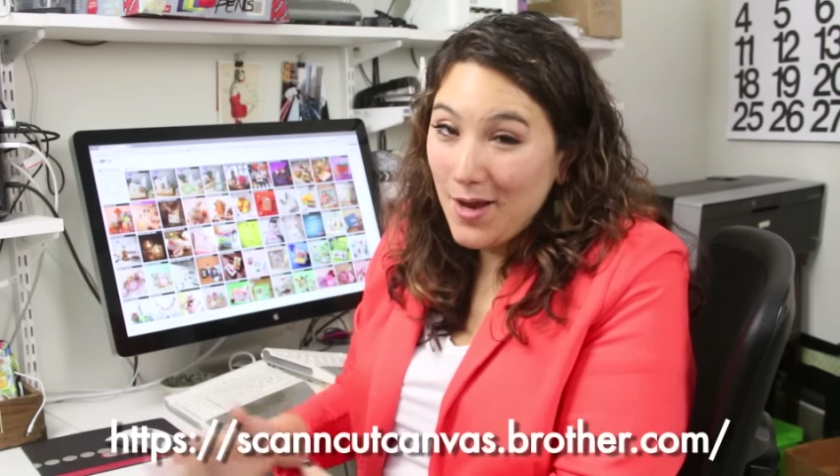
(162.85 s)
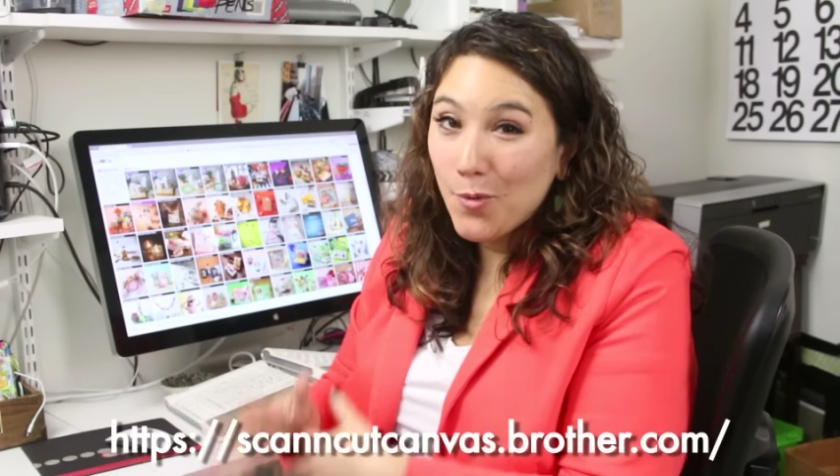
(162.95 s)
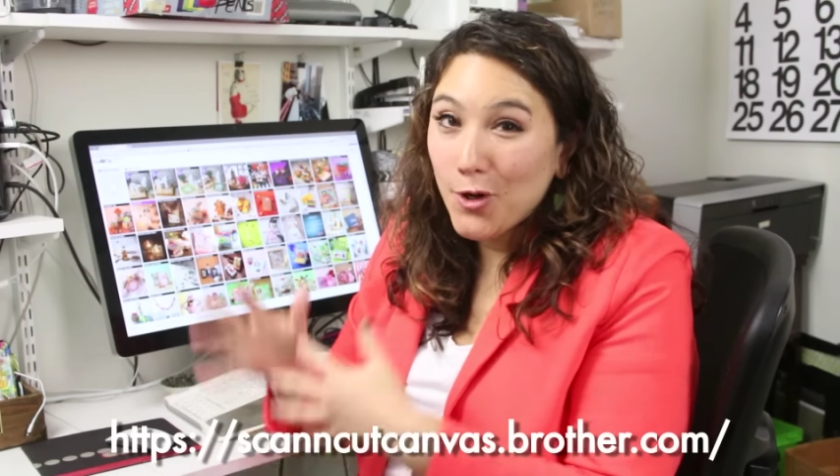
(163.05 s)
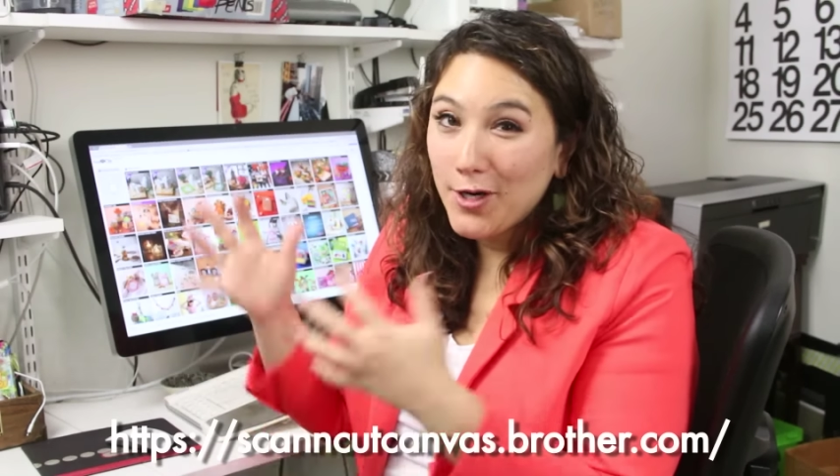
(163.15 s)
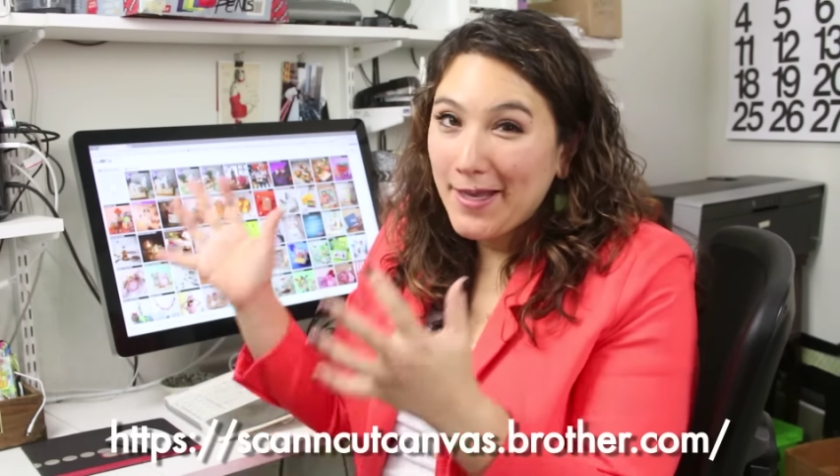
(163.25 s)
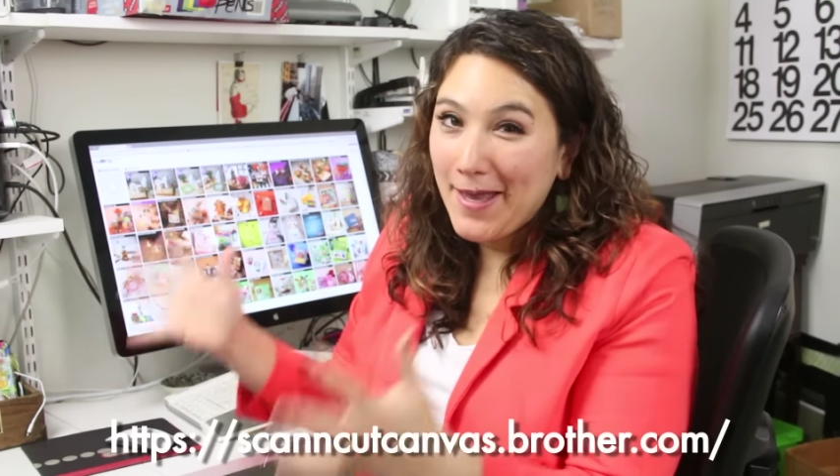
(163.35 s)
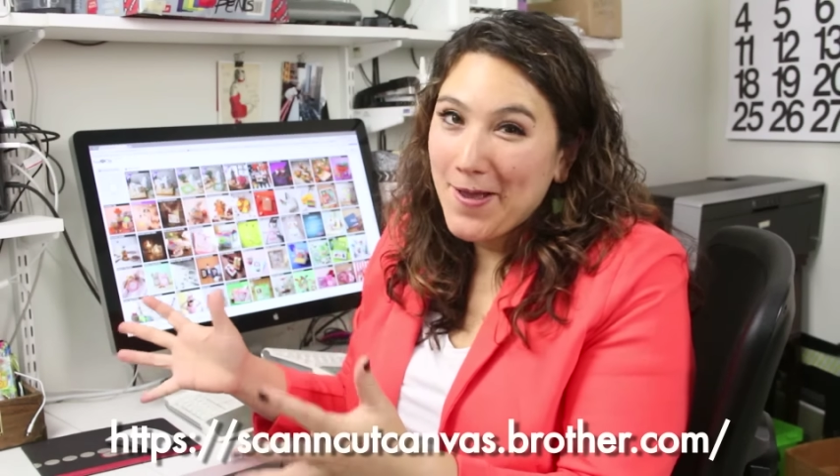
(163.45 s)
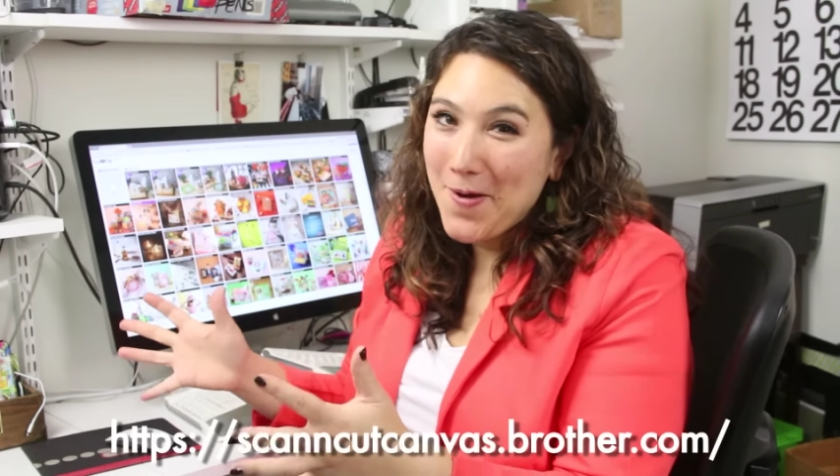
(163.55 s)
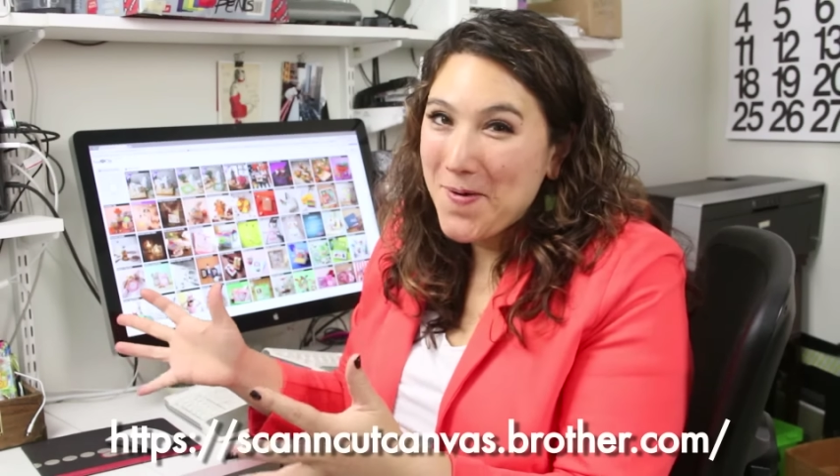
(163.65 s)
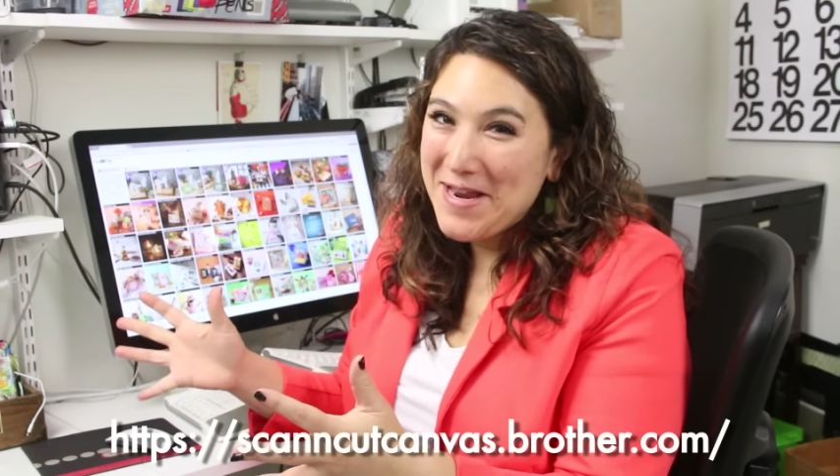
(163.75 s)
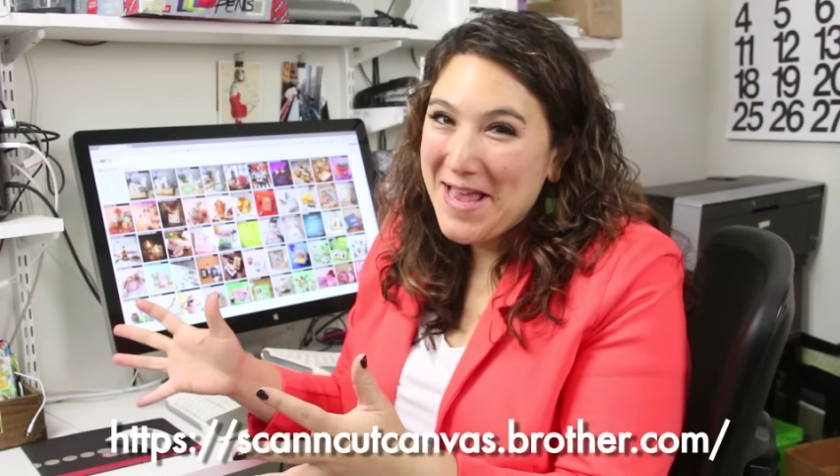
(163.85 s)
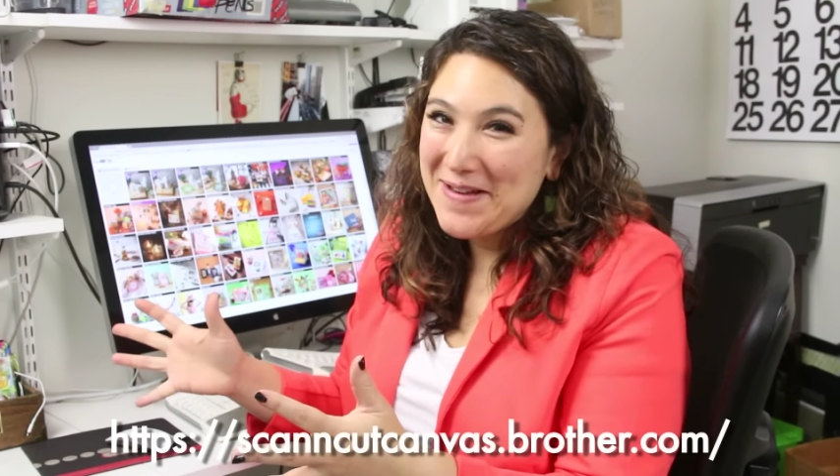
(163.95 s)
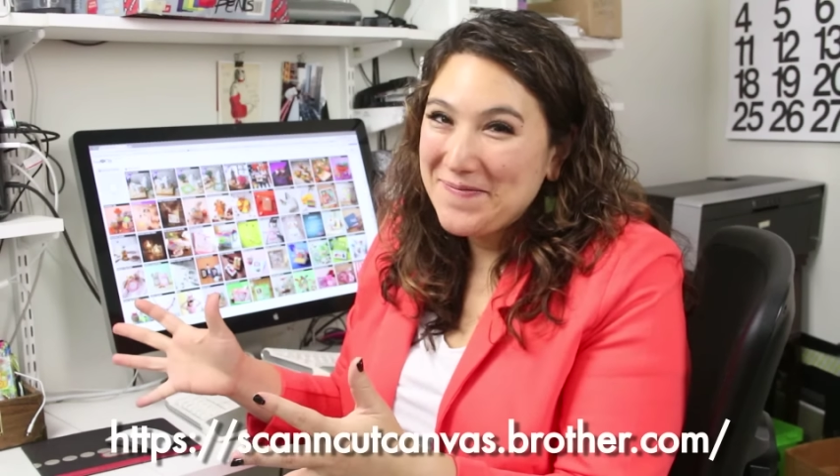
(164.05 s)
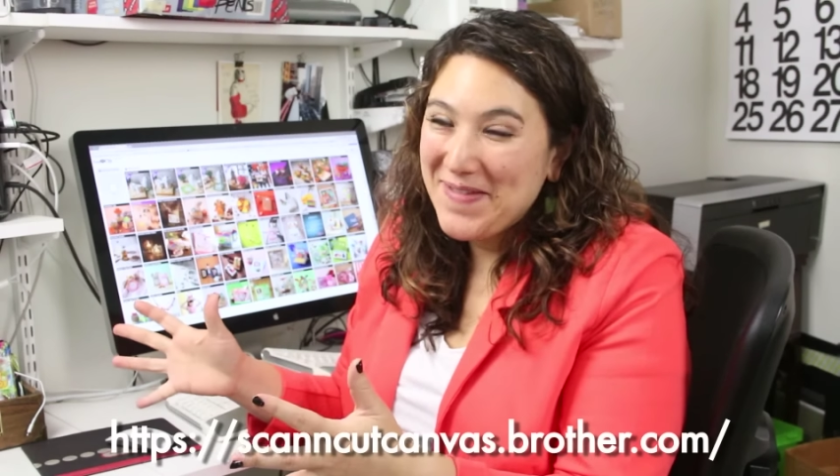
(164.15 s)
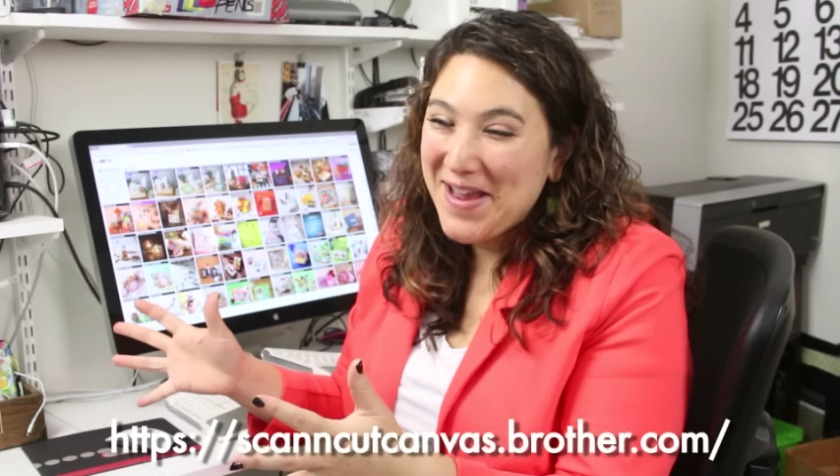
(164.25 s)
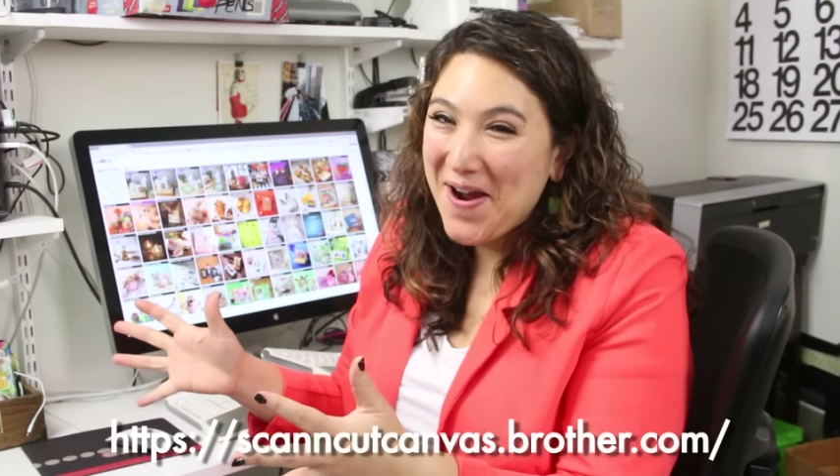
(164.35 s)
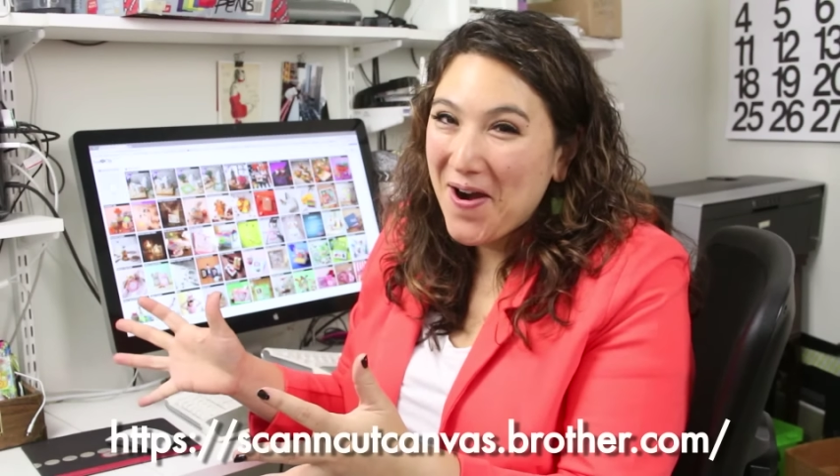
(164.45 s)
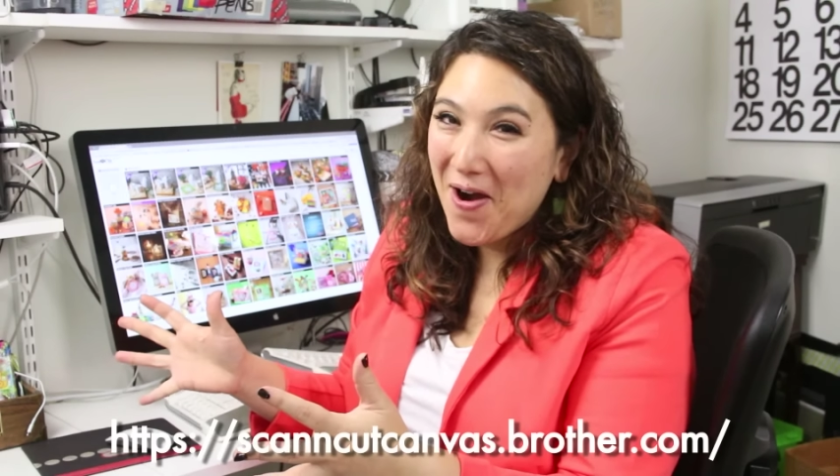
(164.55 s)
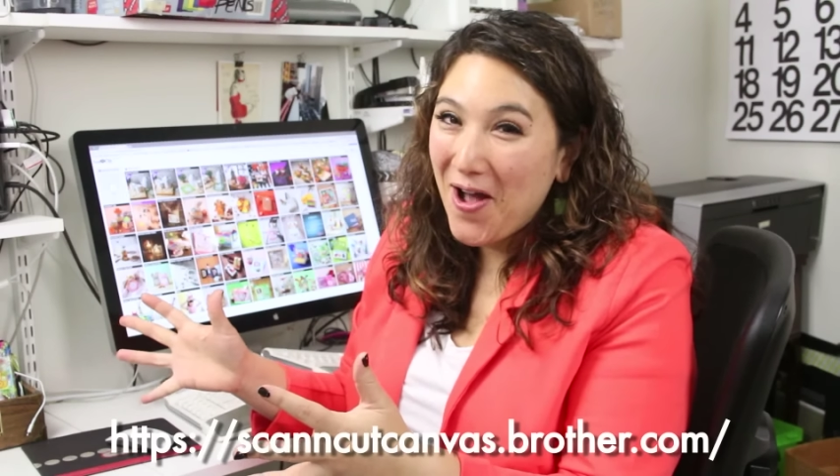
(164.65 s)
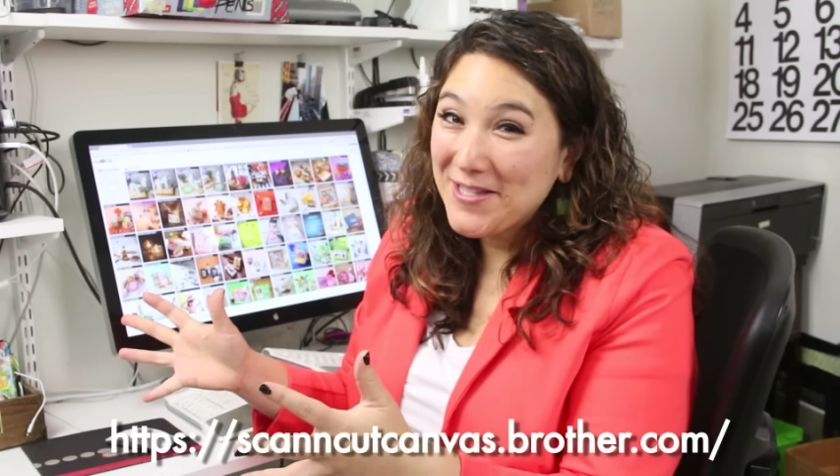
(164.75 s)
and we're gonna get going and make
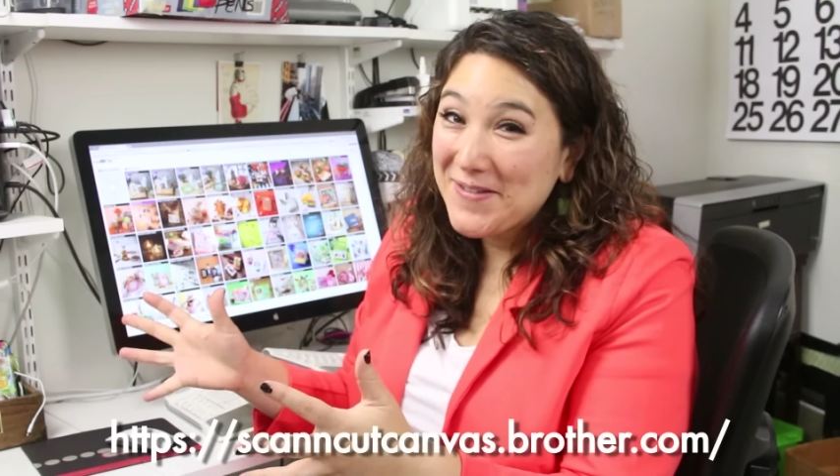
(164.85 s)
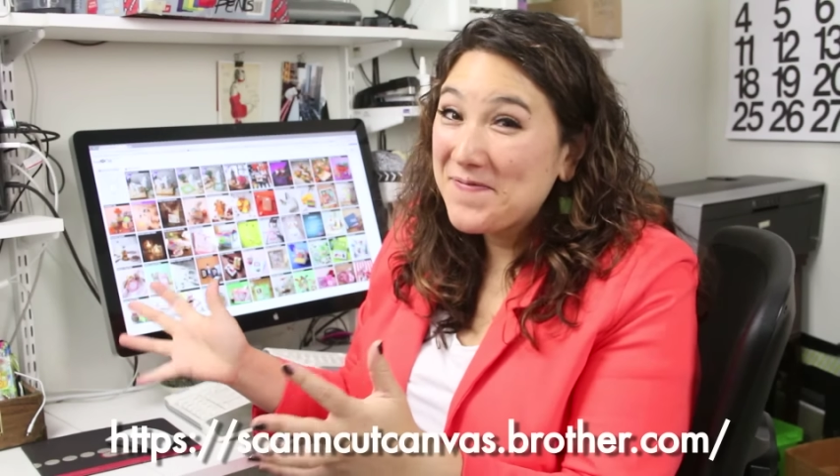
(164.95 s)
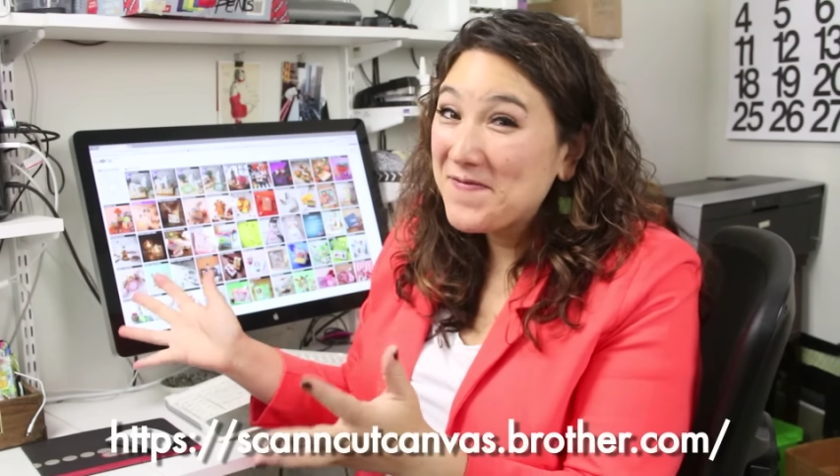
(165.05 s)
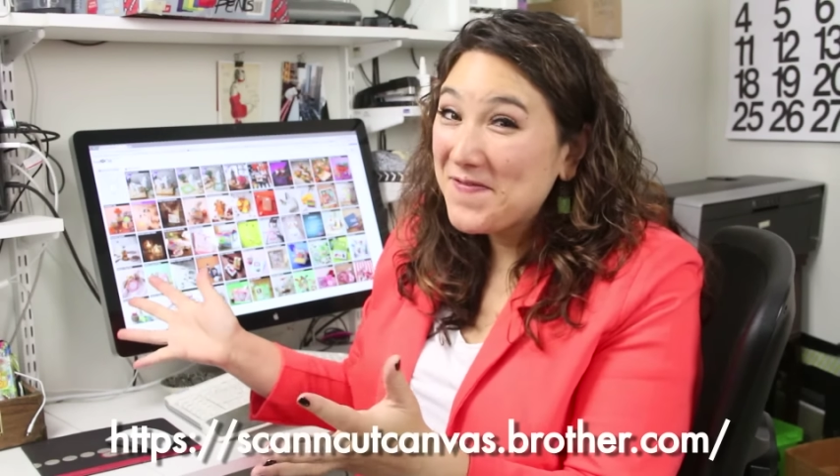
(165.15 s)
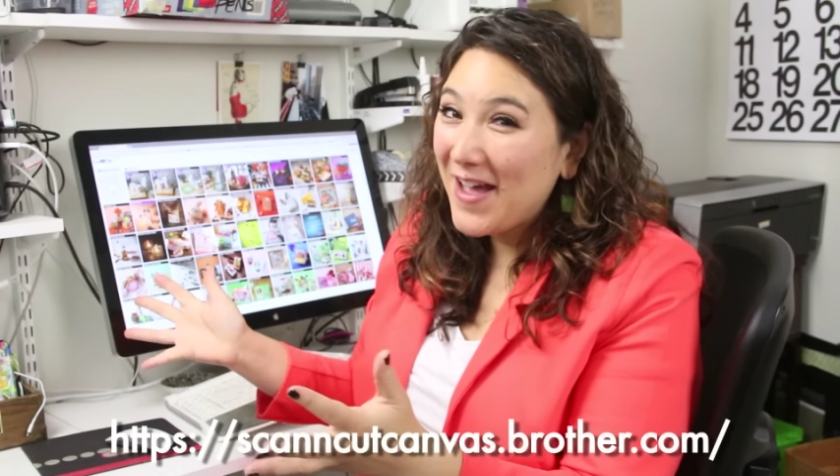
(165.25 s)
our awesome